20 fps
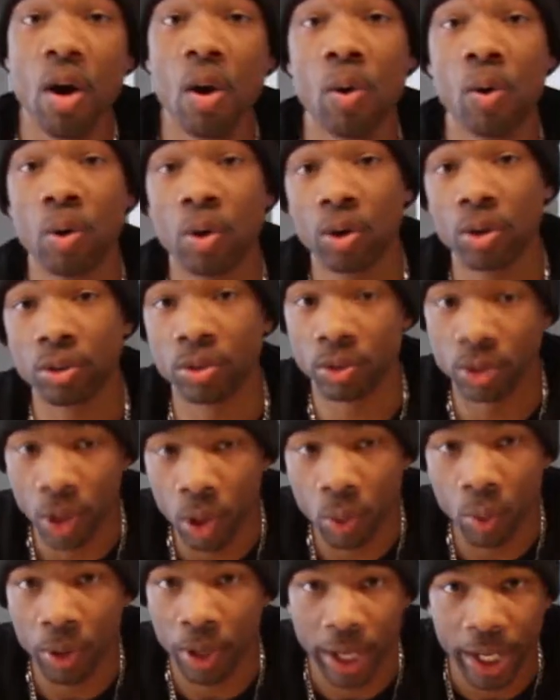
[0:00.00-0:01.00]
or
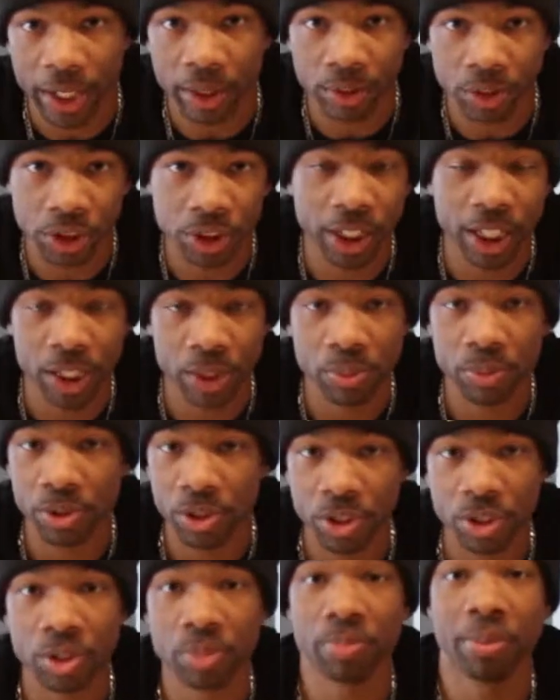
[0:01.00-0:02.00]
lower angle shots,
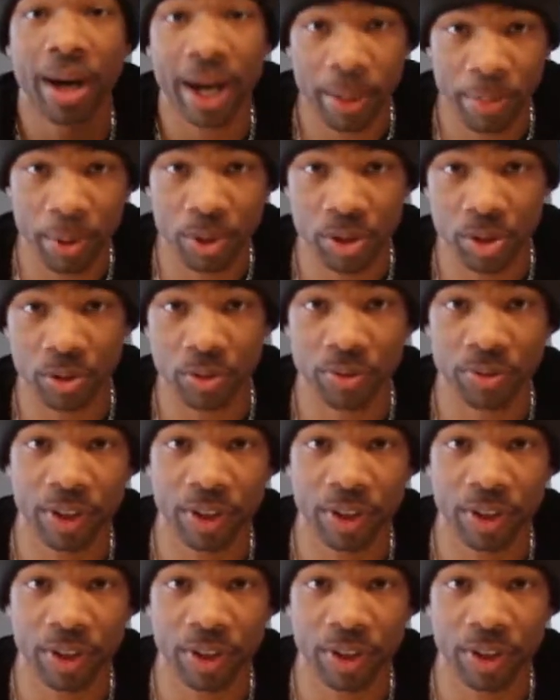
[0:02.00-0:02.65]
which is my personal